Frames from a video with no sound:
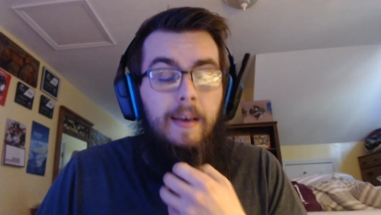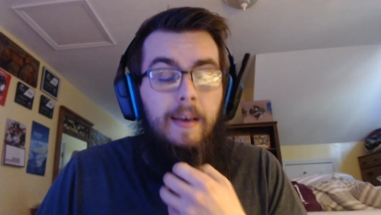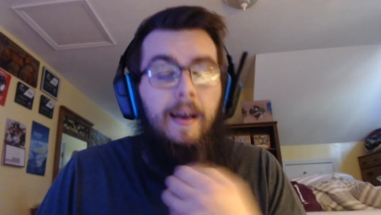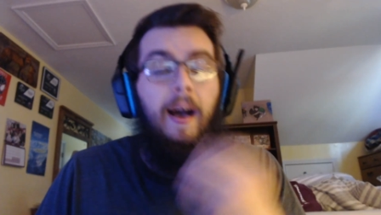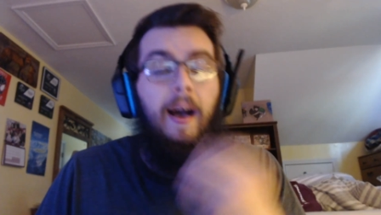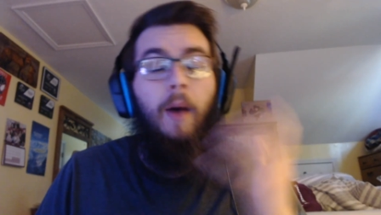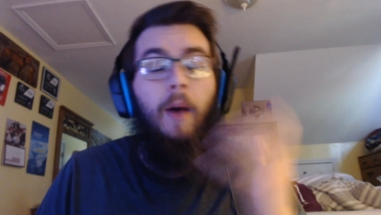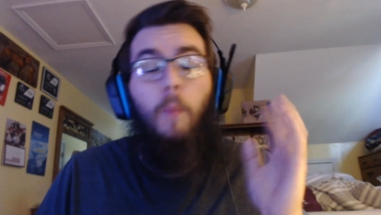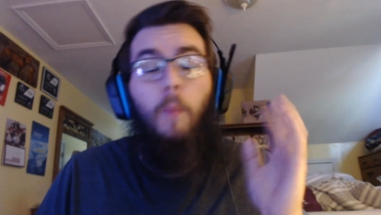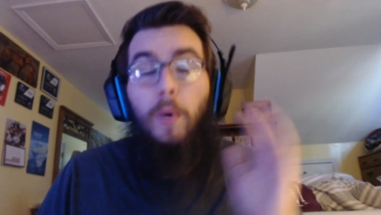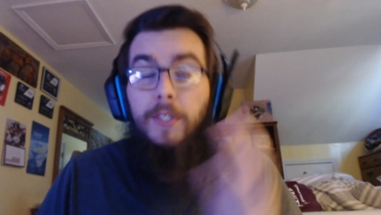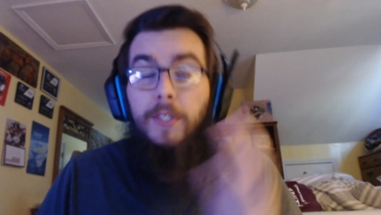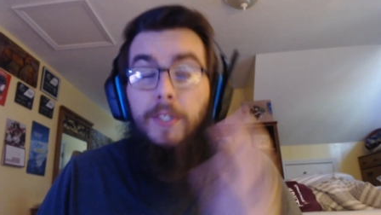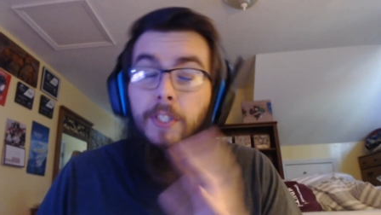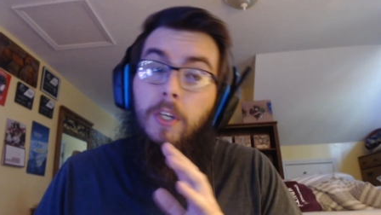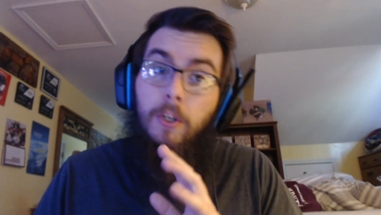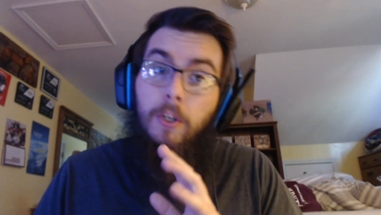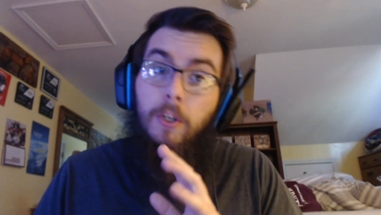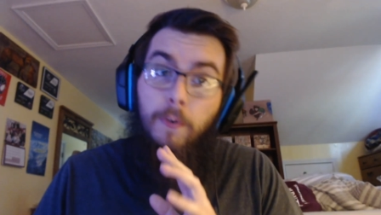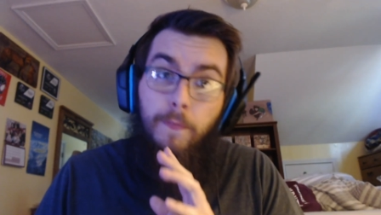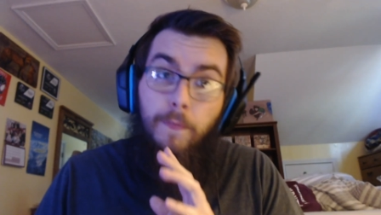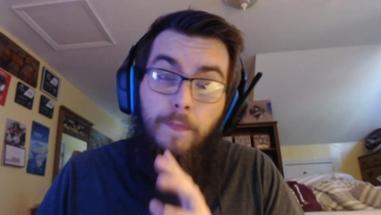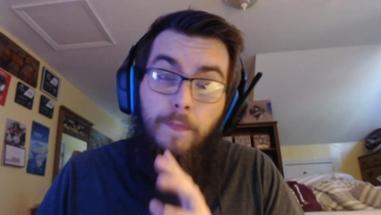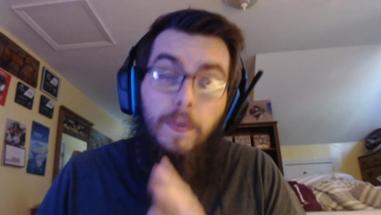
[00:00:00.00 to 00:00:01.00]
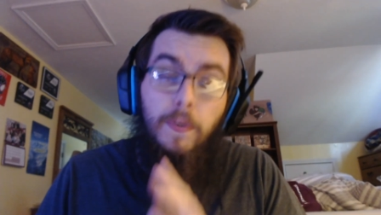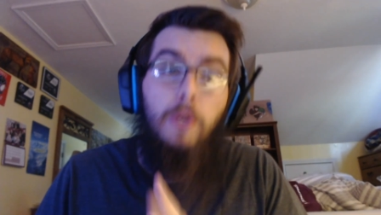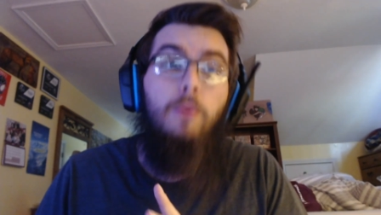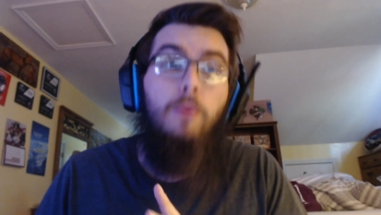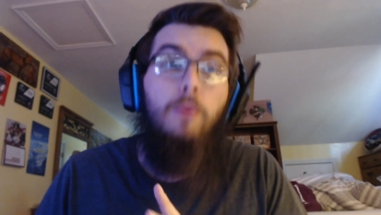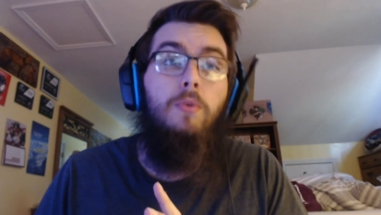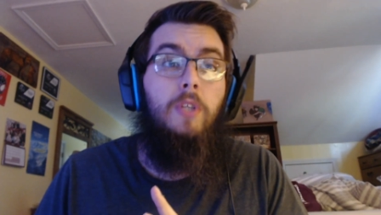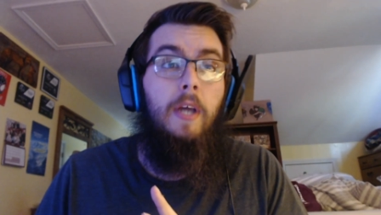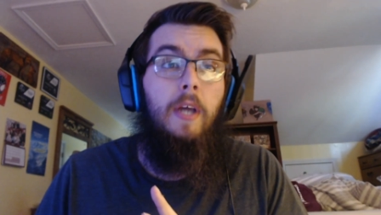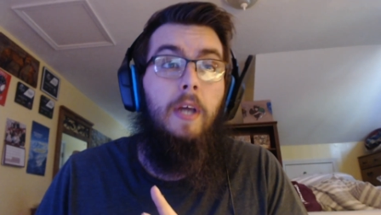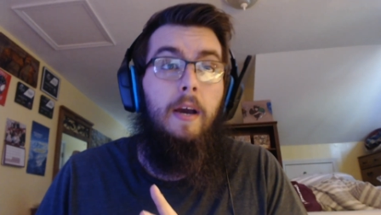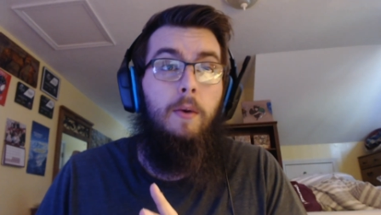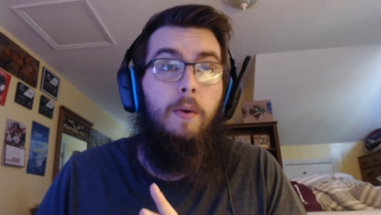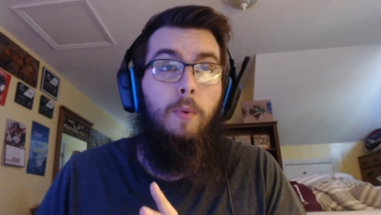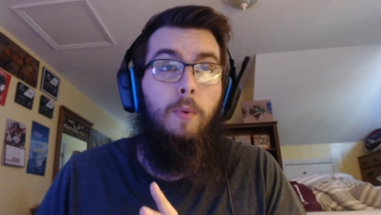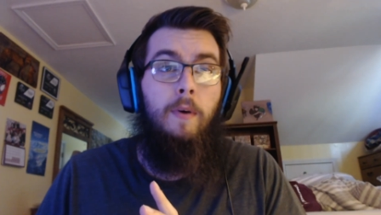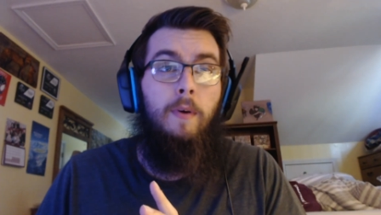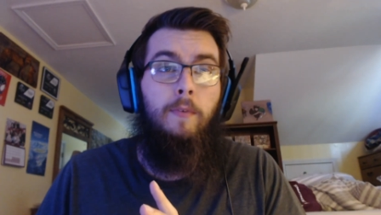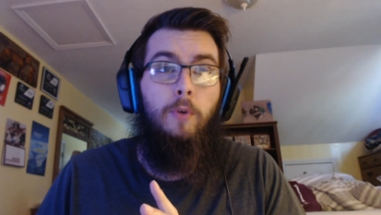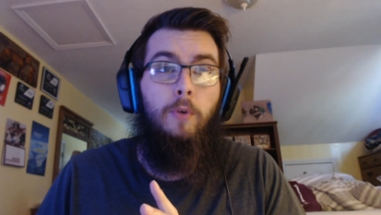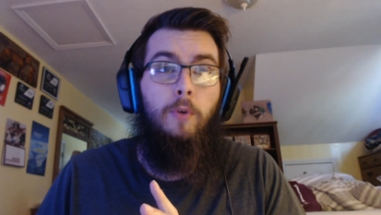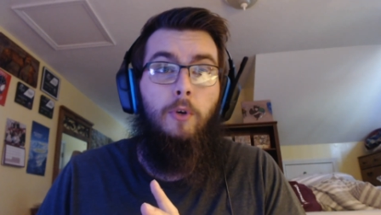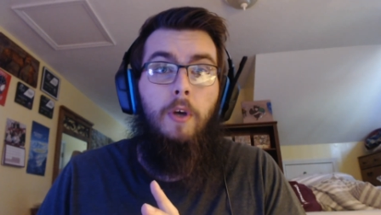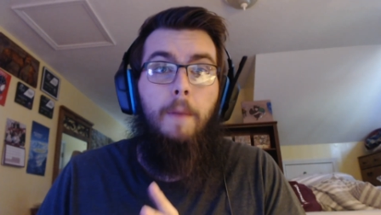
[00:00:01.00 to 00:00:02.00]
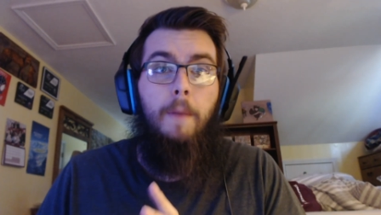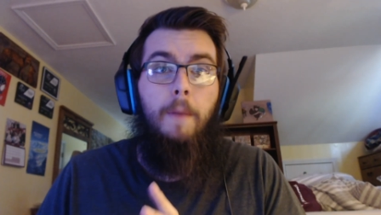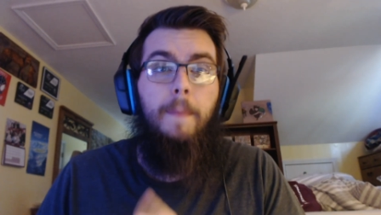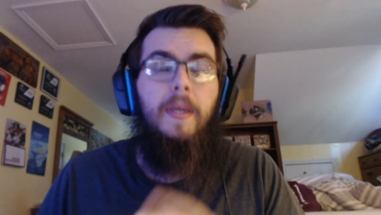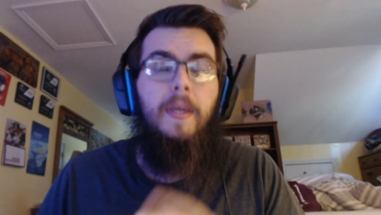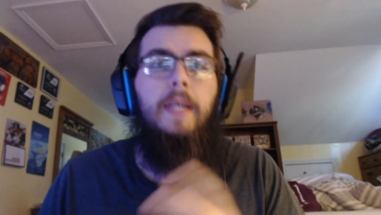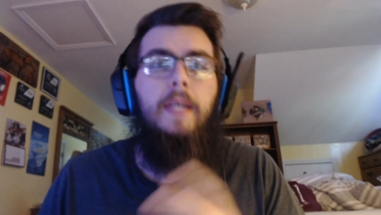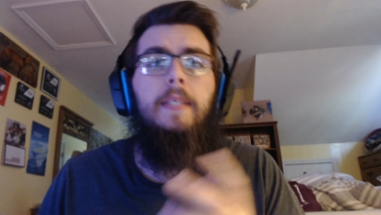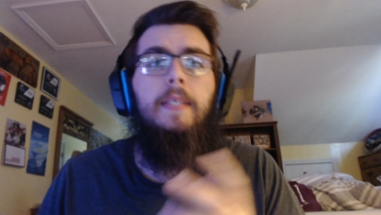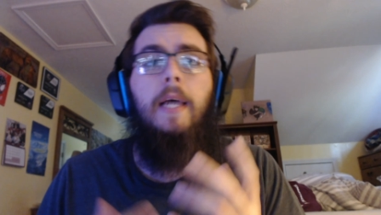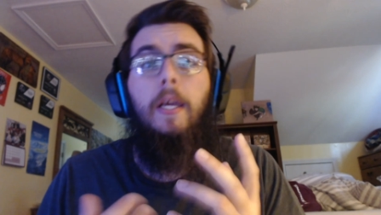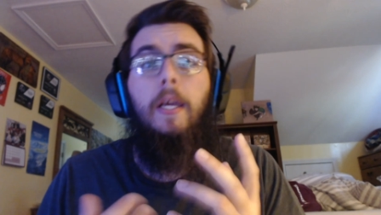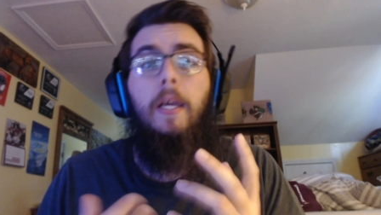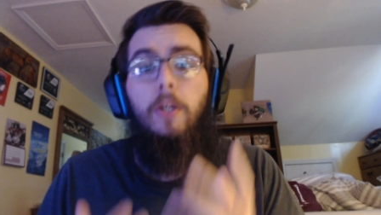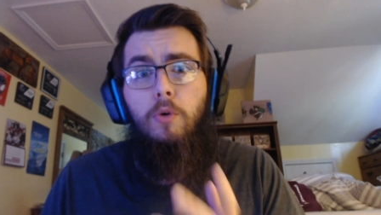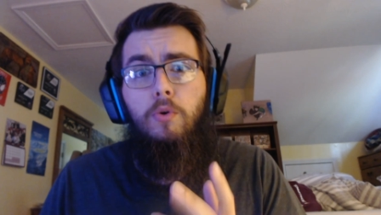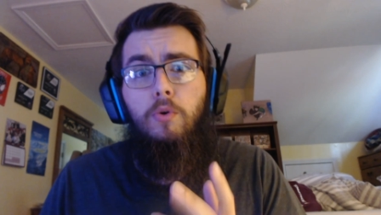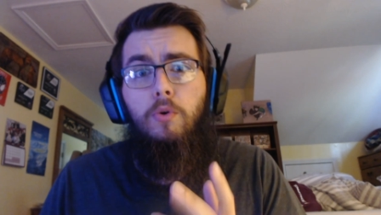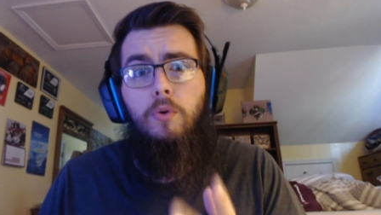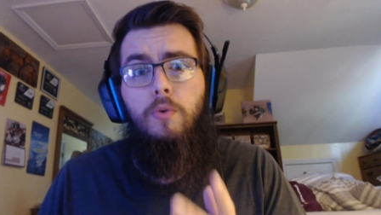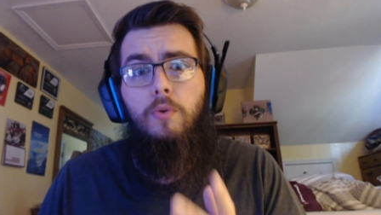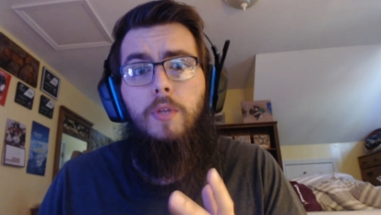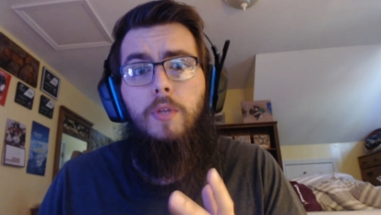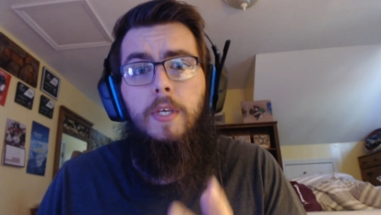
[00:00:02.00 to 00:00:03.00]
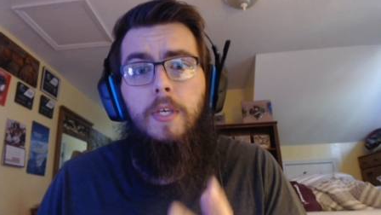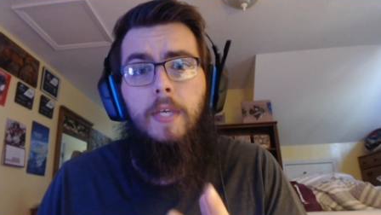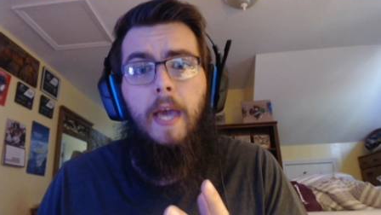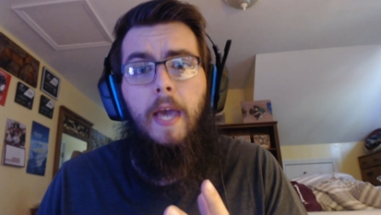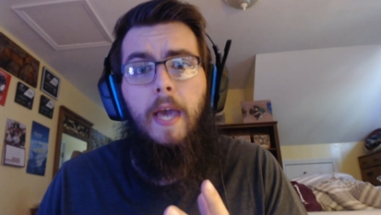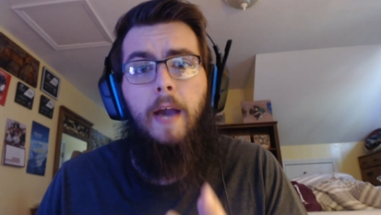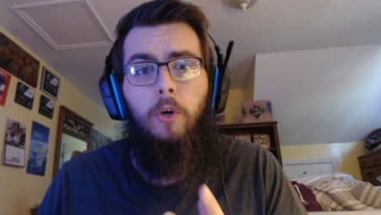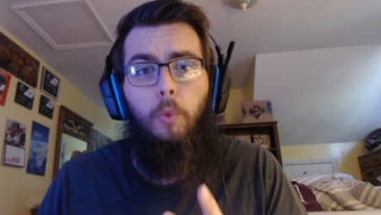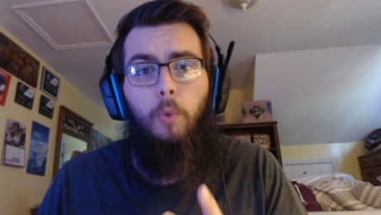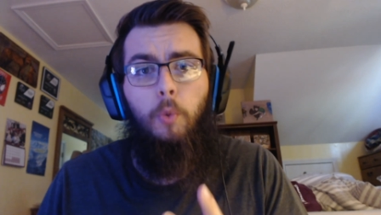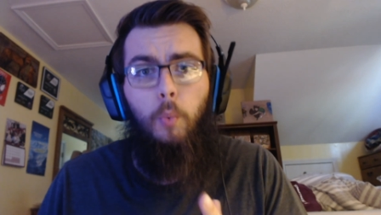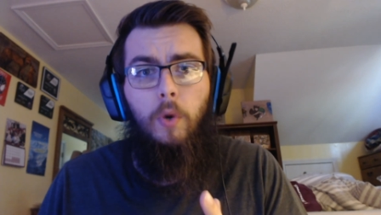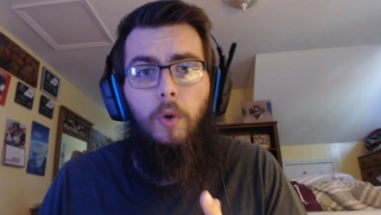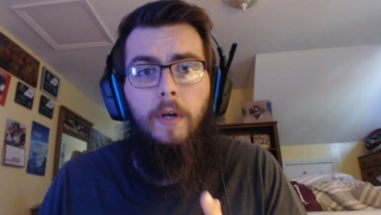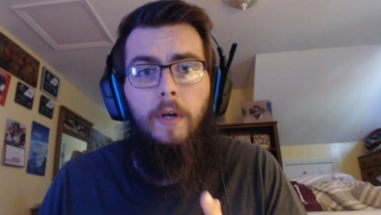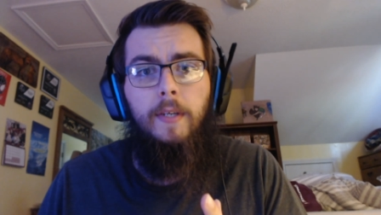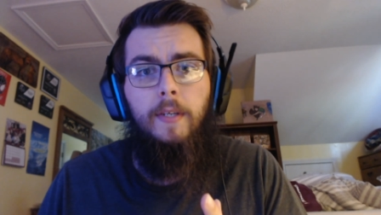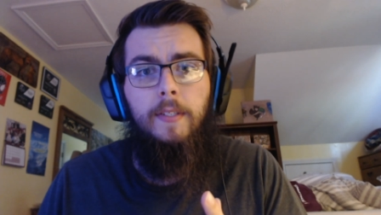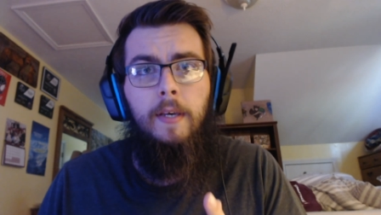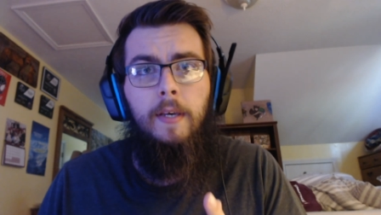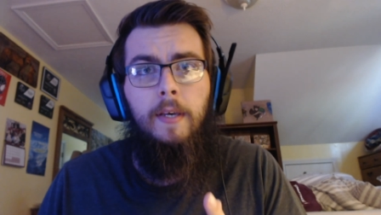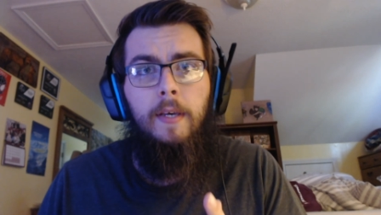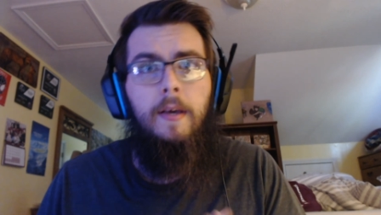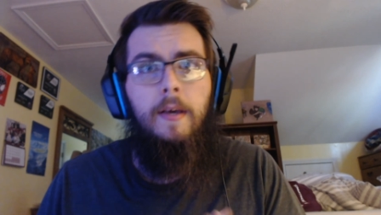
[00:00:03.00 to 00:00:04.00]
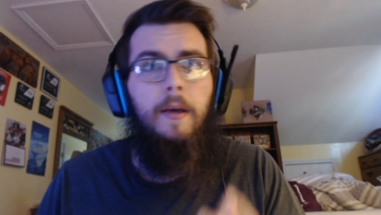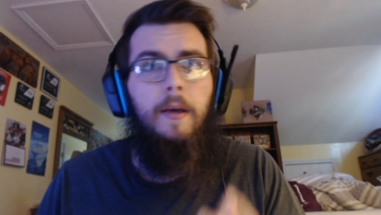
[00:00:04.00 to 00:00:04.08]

I wasn't confused, however, because I knew who this hacker was.